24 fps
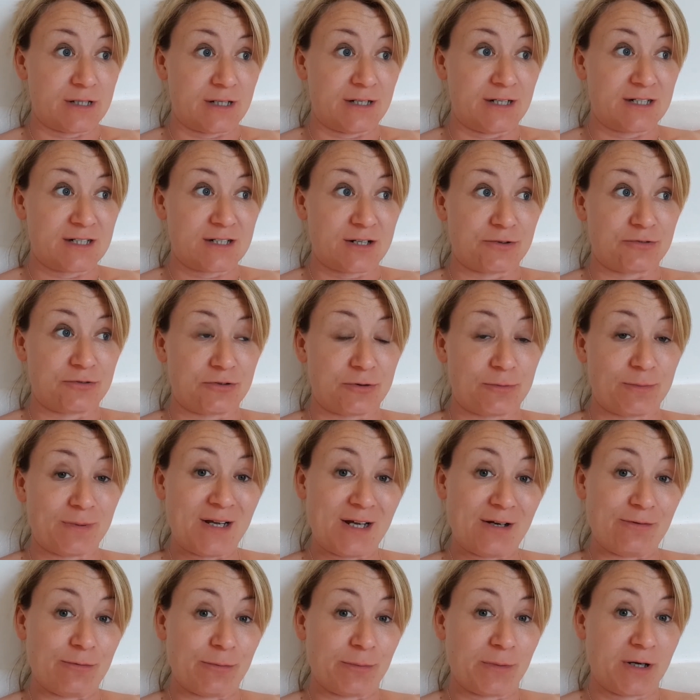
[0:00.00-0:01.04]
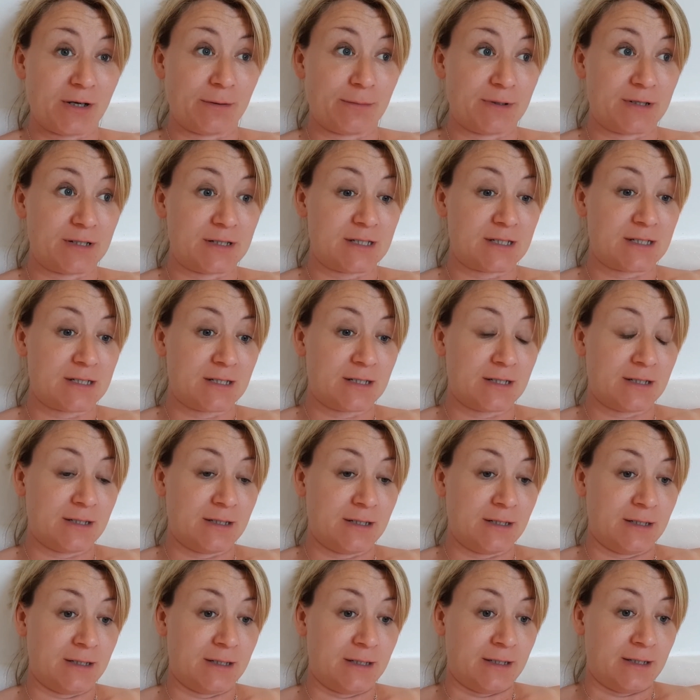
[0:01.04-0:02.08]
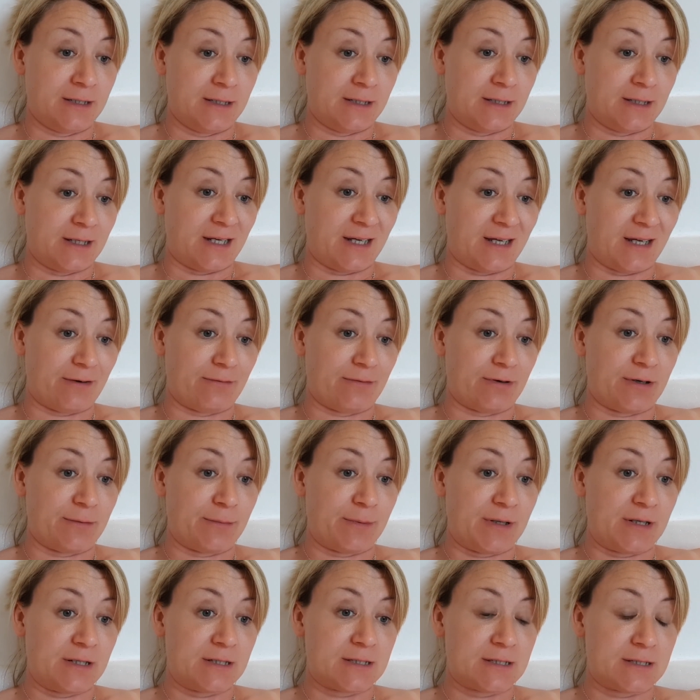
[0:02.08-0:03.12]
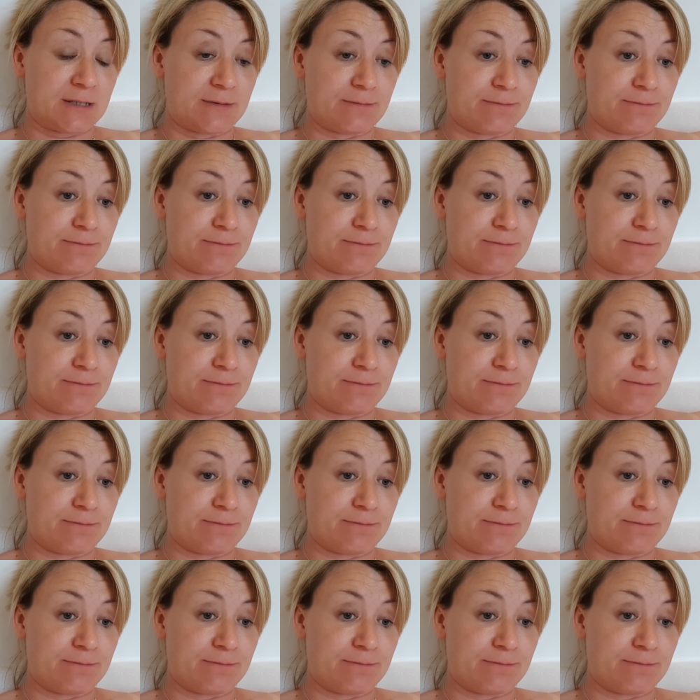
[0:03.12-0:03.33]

I need to go through the playroom cupboards and get rid of it.